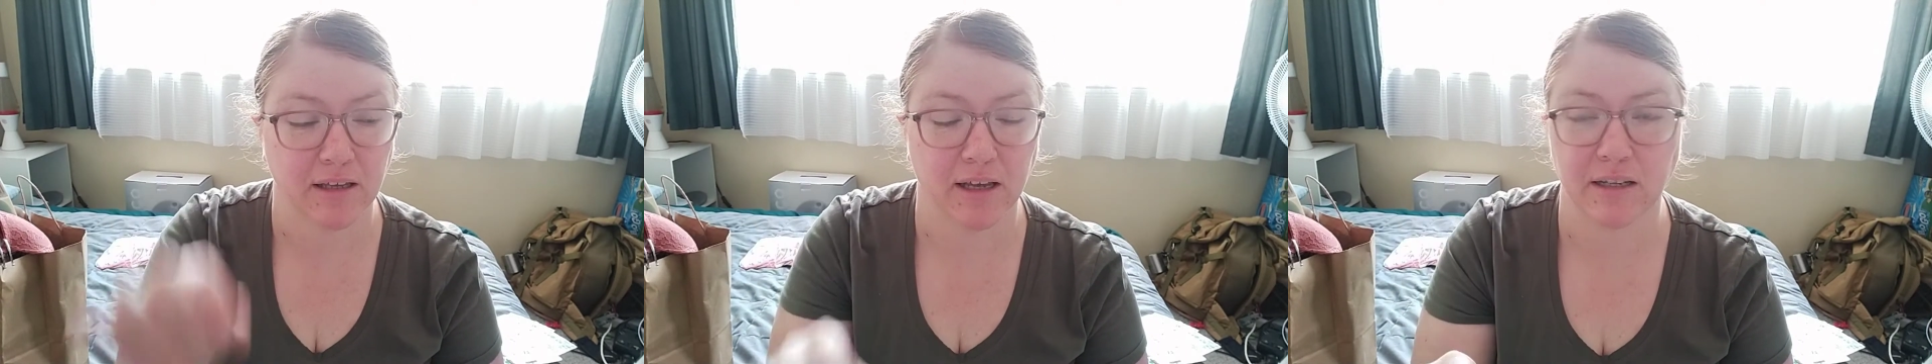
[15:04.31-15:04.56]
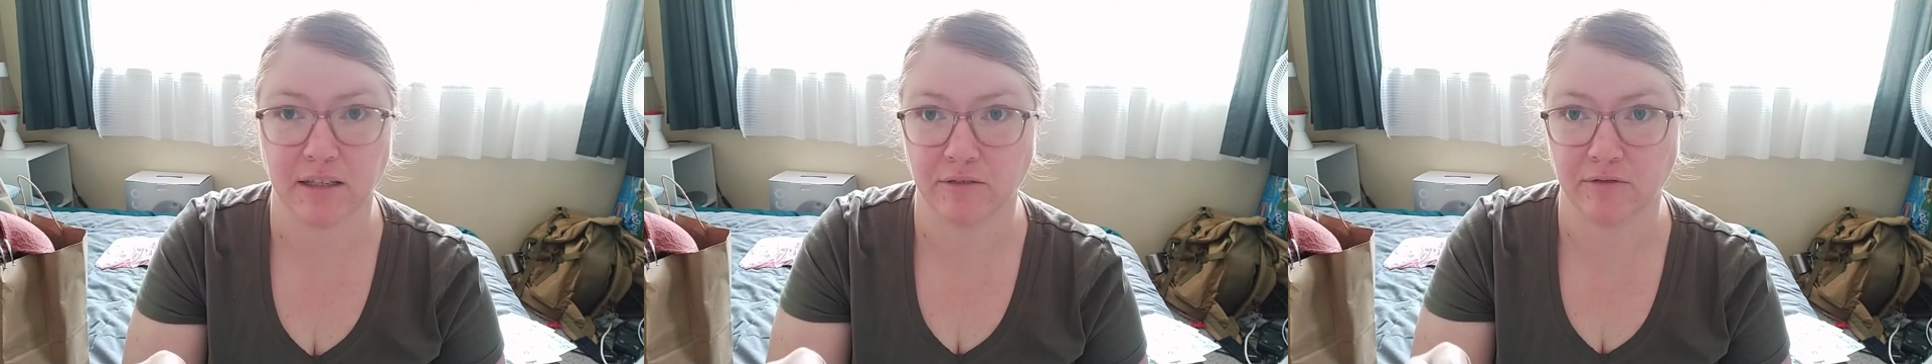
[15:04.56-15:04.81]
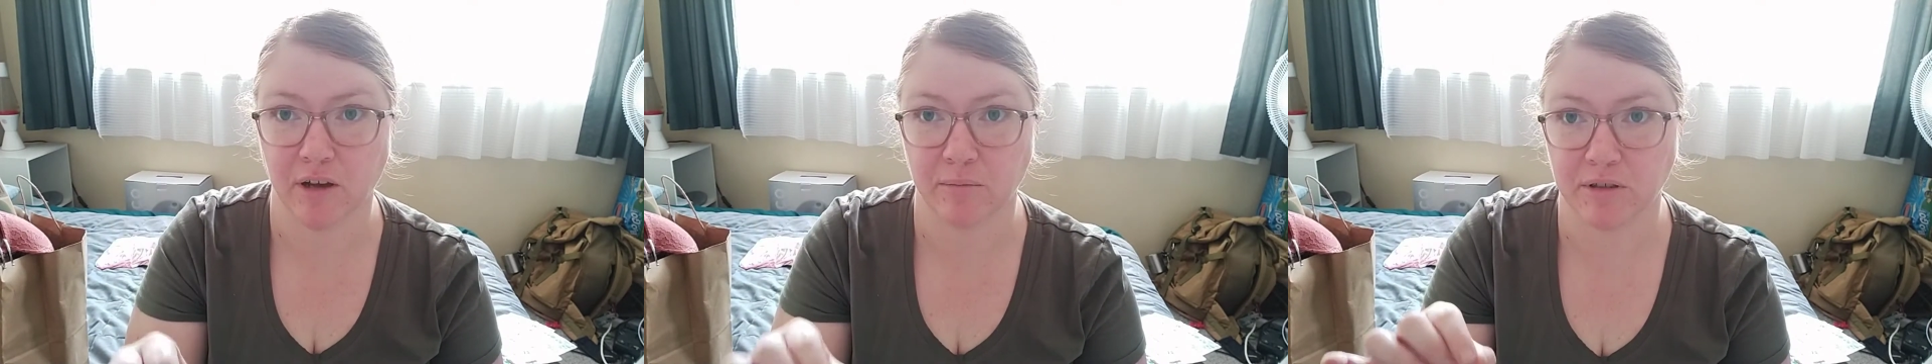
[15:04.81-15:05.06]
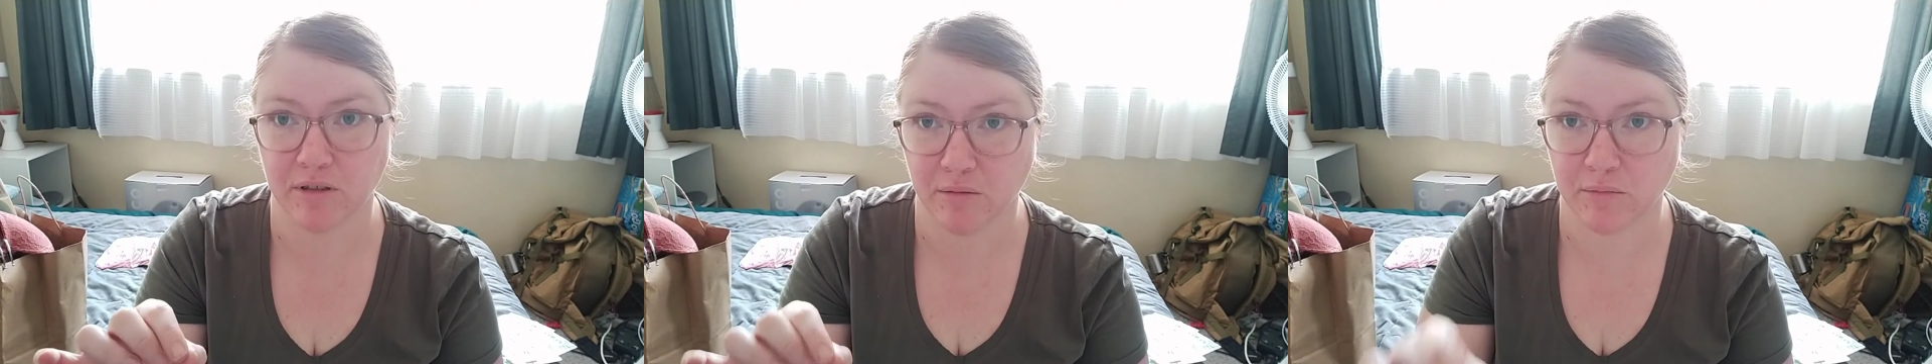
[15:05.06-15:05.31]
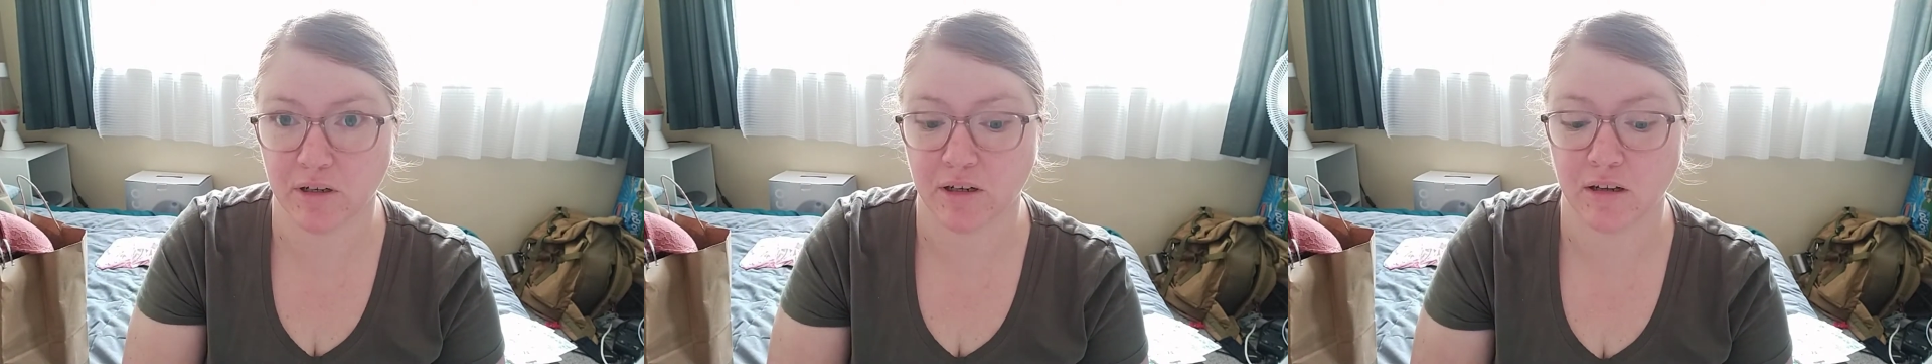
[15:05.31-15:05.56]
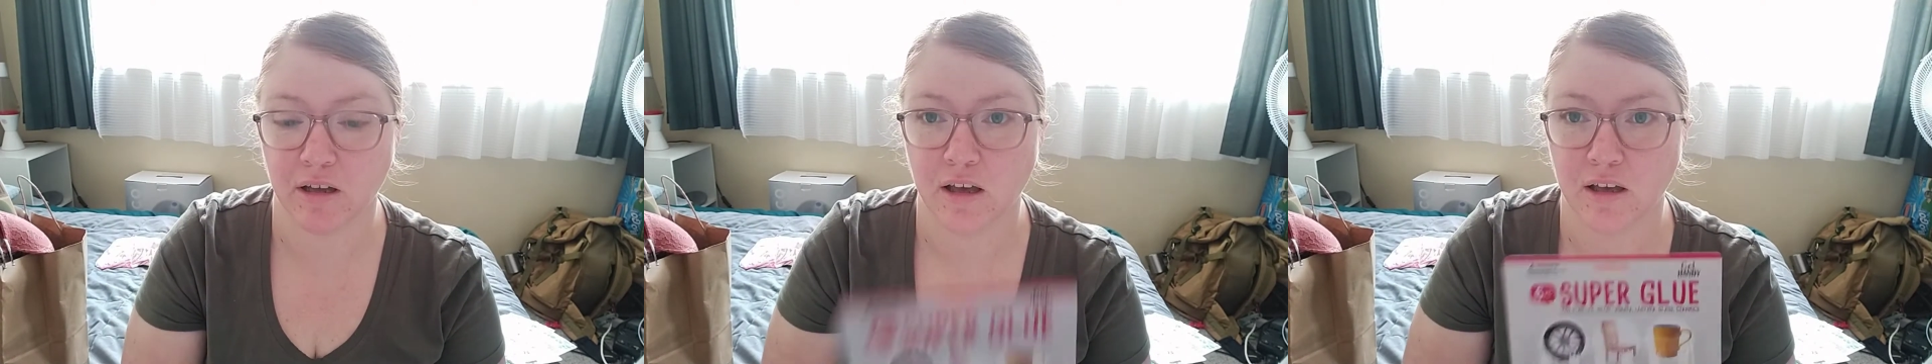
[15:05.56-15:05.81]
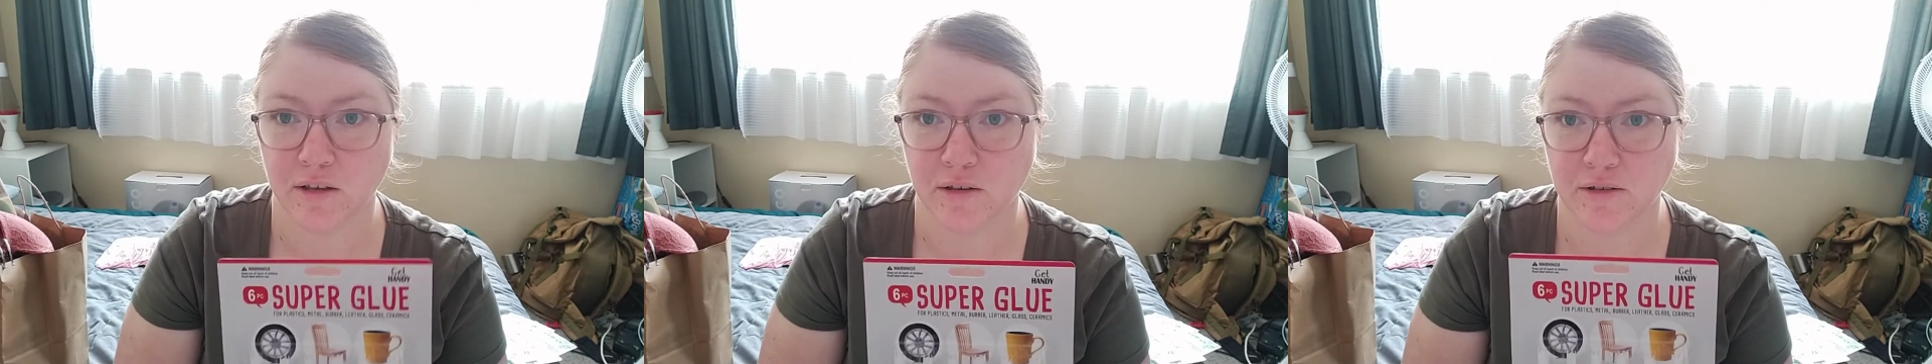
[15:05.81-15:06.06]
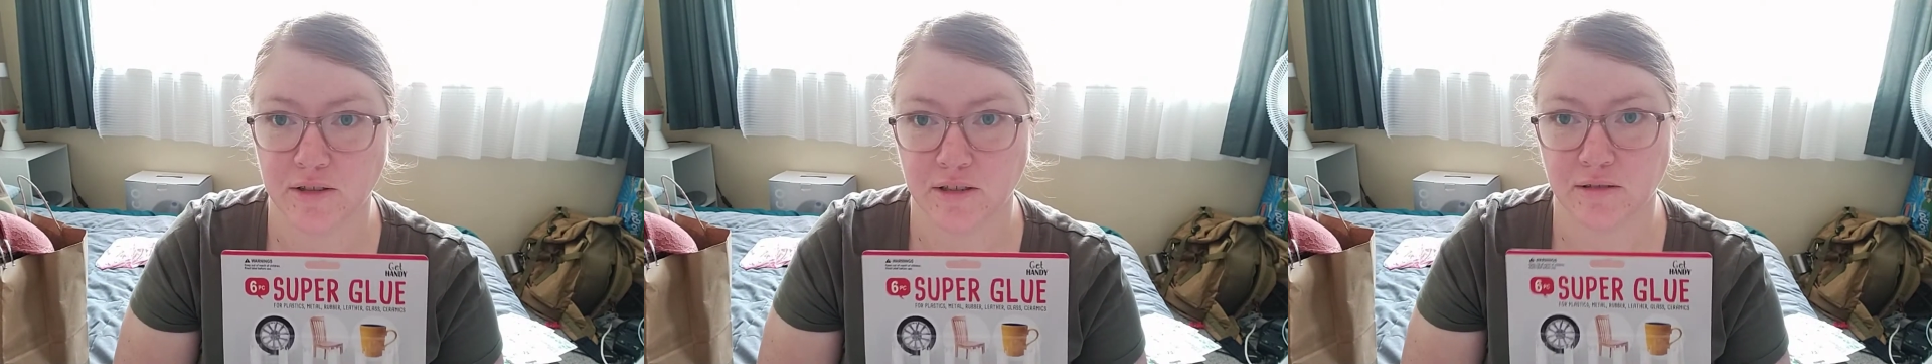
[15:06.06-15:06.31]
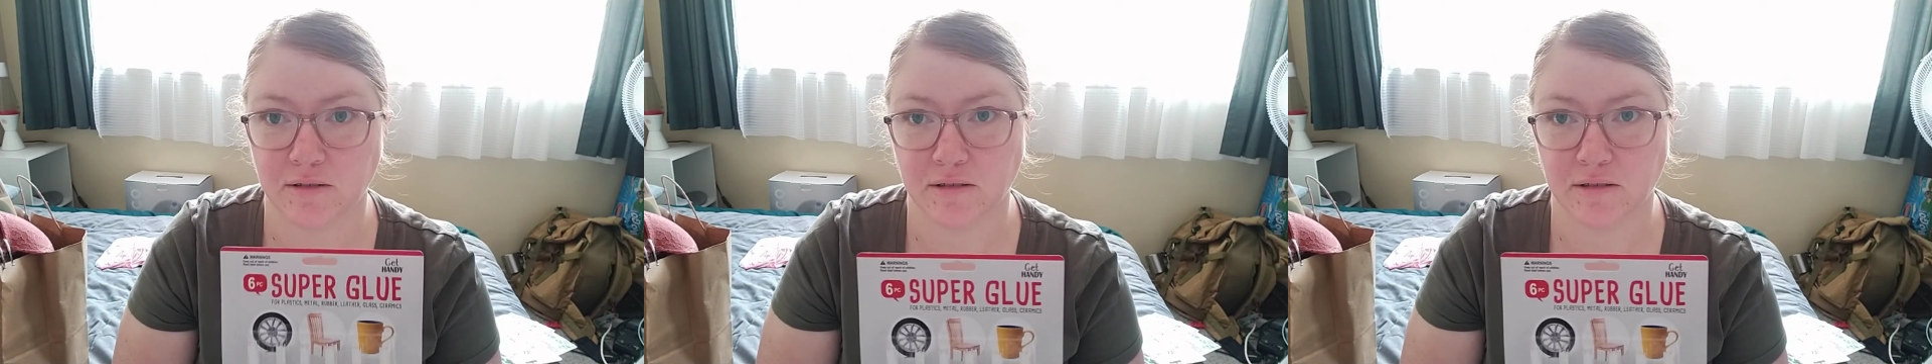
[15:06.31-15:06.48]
cutting fibre, so I'm going to use